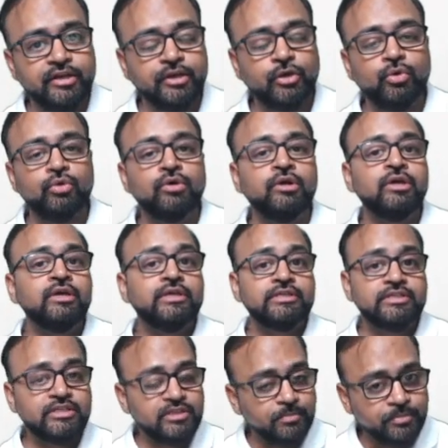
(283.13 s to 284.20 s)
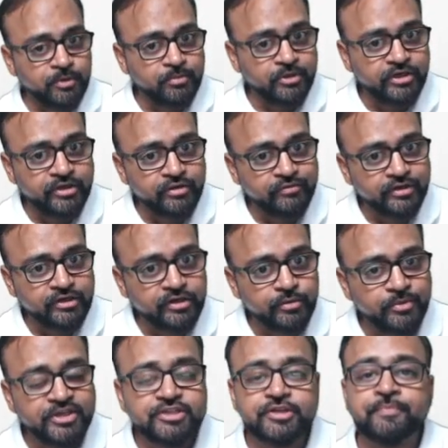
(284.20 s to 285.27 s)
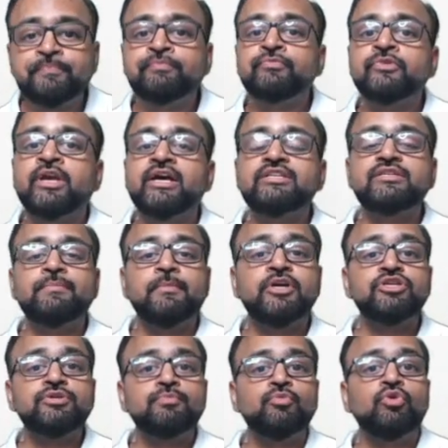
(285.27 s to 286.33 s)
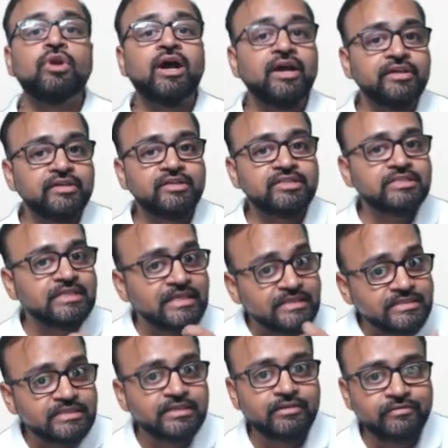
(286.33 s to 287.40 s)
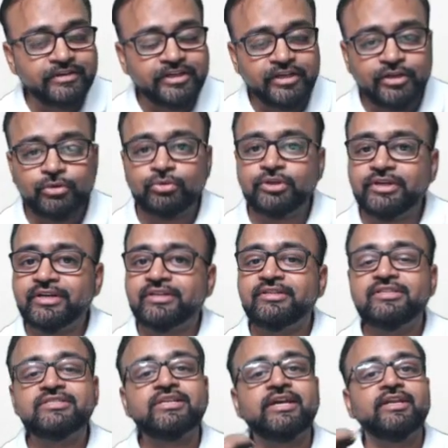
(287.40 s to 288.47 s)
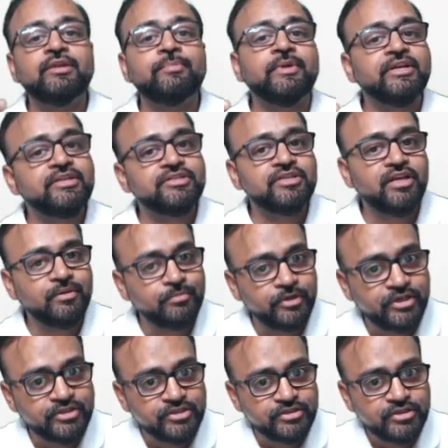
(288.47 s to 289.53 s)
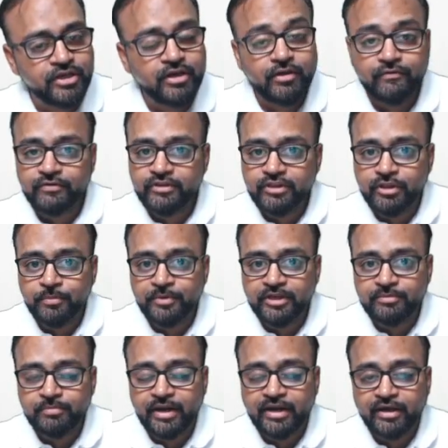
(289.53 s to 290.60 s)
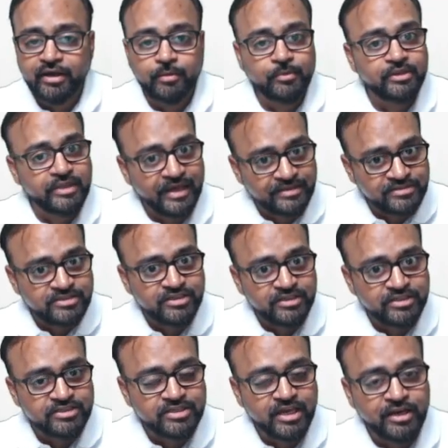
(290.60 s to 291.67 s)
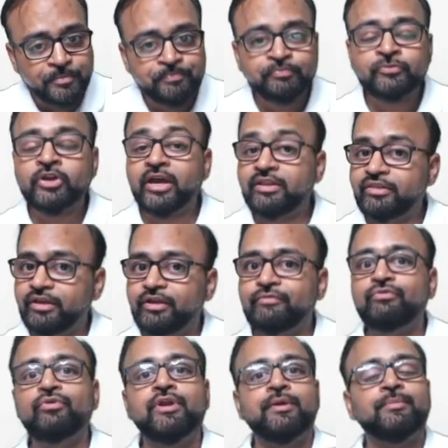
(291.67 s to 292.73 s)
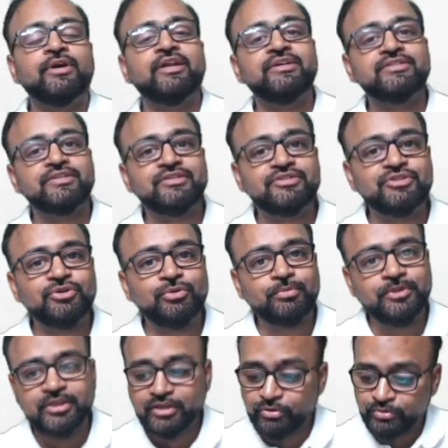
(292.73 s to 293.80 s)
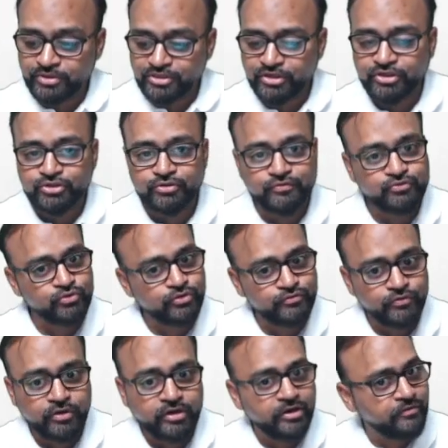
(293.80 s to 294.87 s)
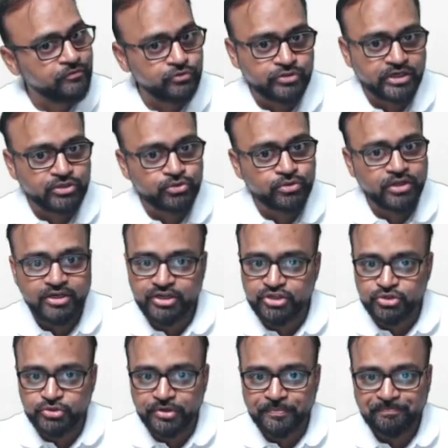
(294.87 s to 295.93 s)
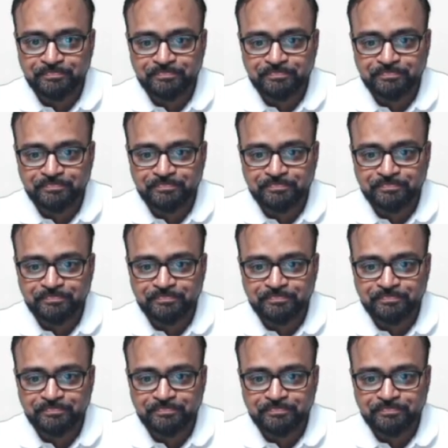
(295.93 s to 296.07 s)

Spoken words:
echo, susceptibility weighted imaging, has a much more higher sensitivity to detect these tiny petechial hemorrhages within the brain parenchyma than CT scan, and therefore MRI is considered to be the investigation of choice for diffuse axonal injury.